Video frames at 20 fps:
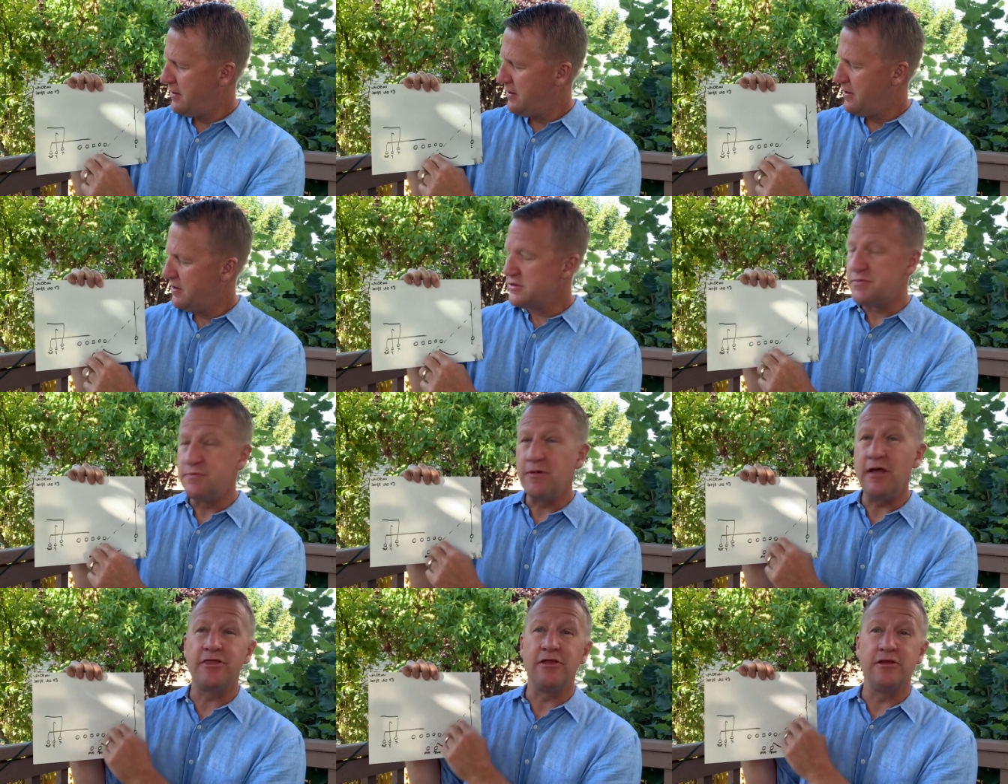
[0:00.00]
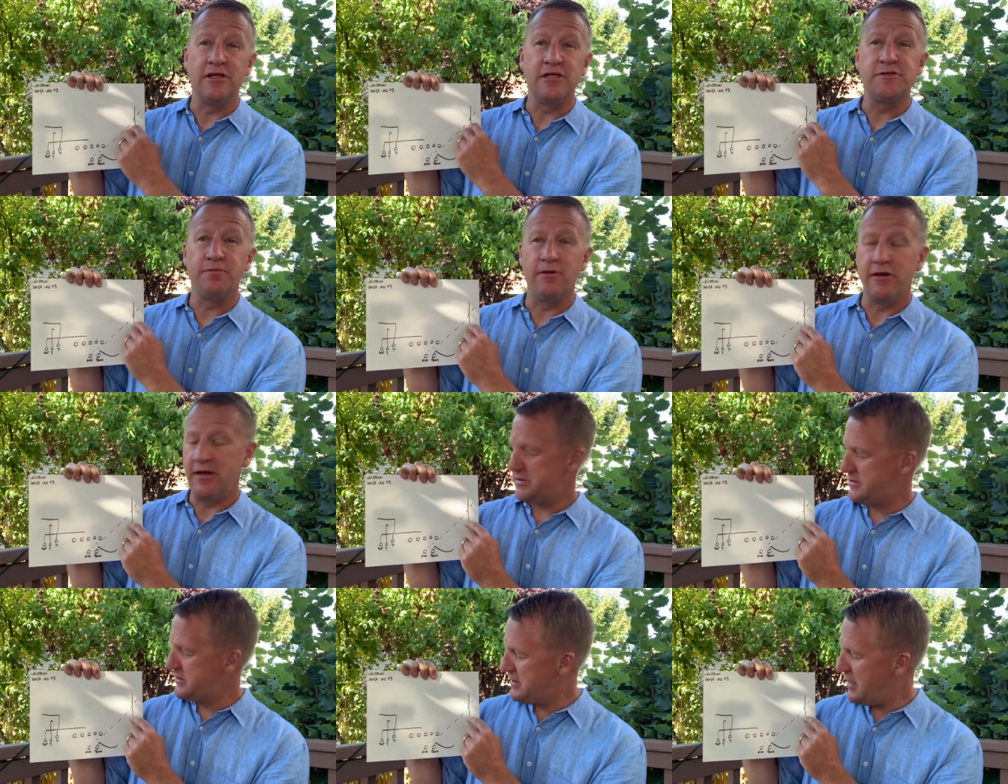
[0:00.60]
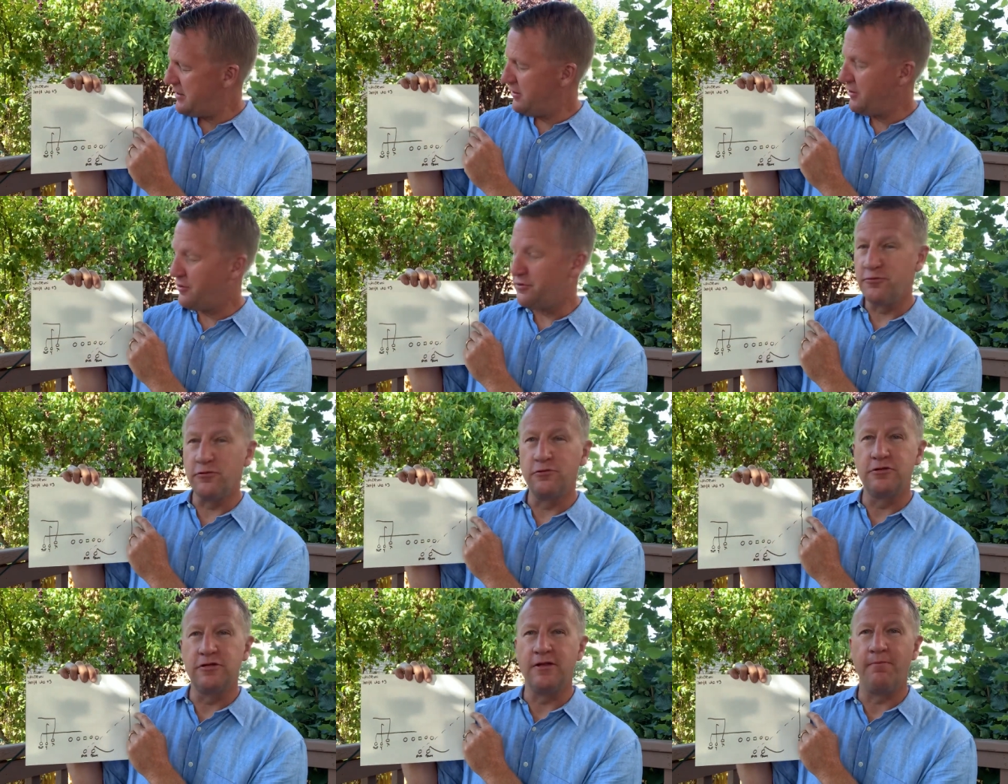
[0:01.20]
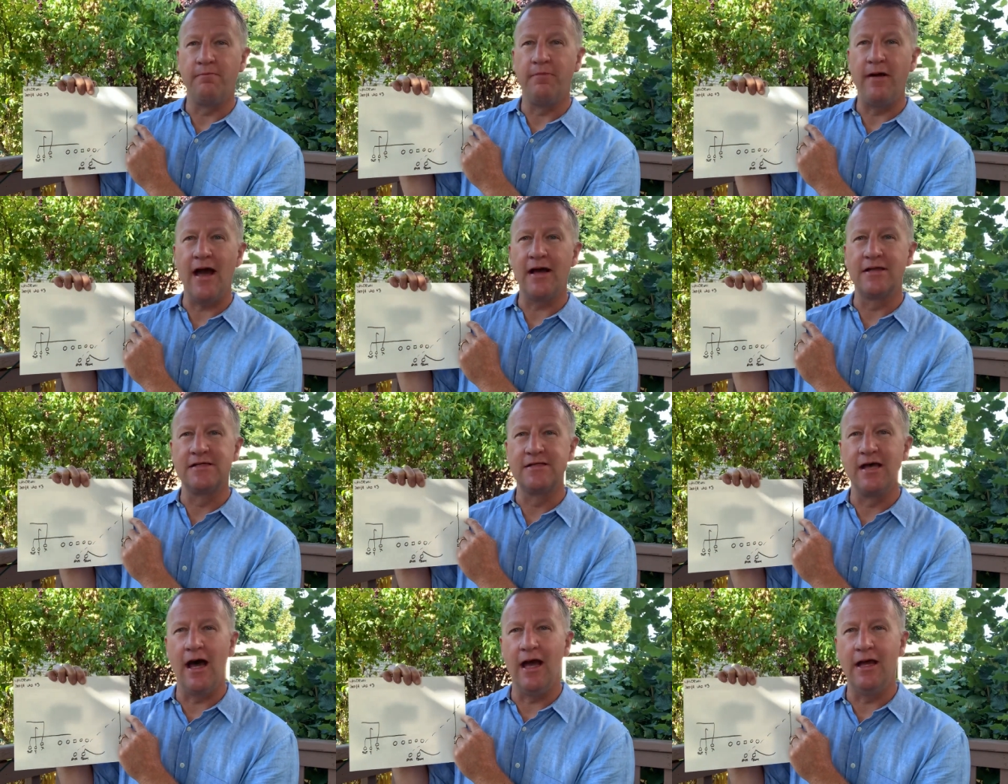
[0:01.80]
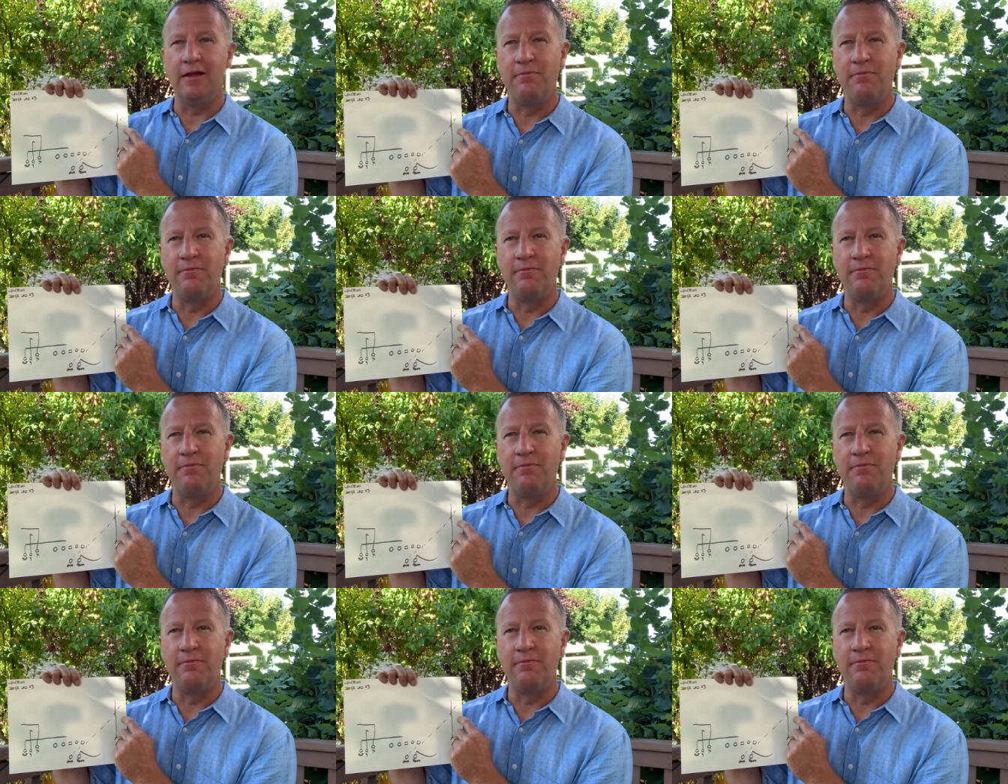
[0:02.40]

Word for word: Smith in this play incidentally threw to the backside